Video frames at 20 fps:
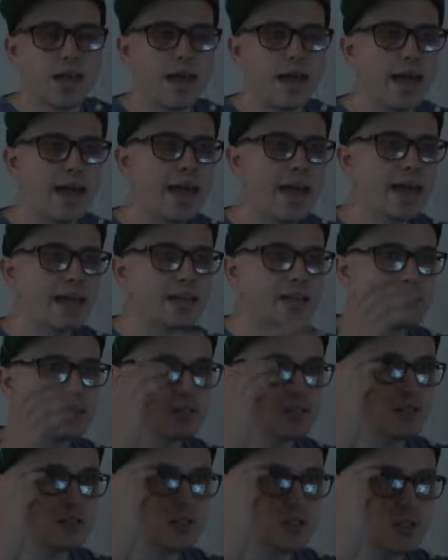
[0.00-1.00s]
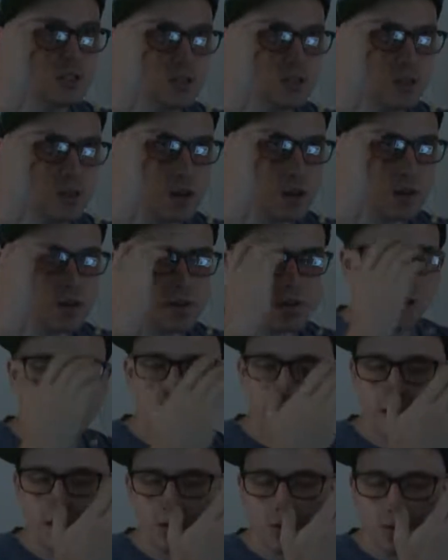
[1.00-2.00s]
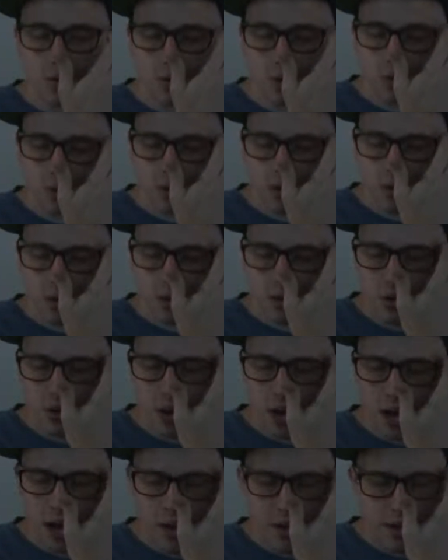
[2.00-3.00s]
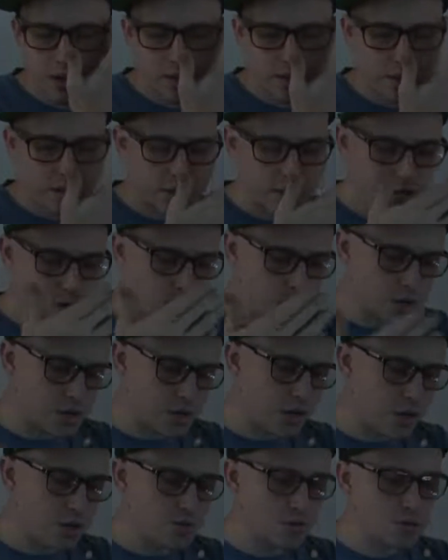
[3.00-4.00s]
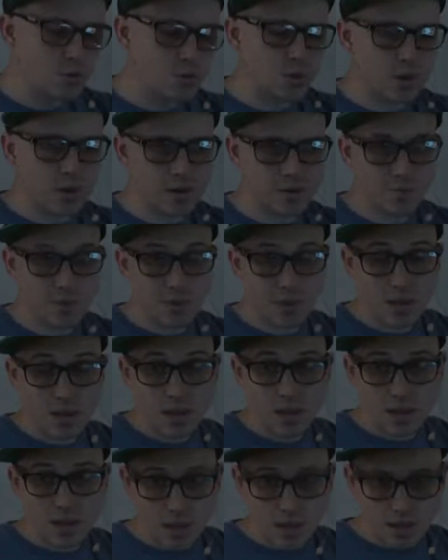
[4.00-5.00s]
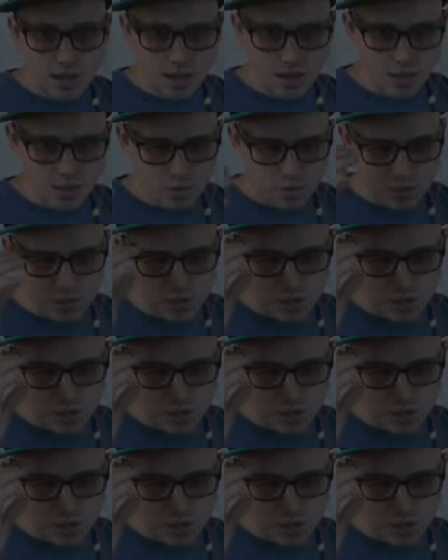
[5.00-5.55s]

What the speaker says: And you know how the story goes, where he was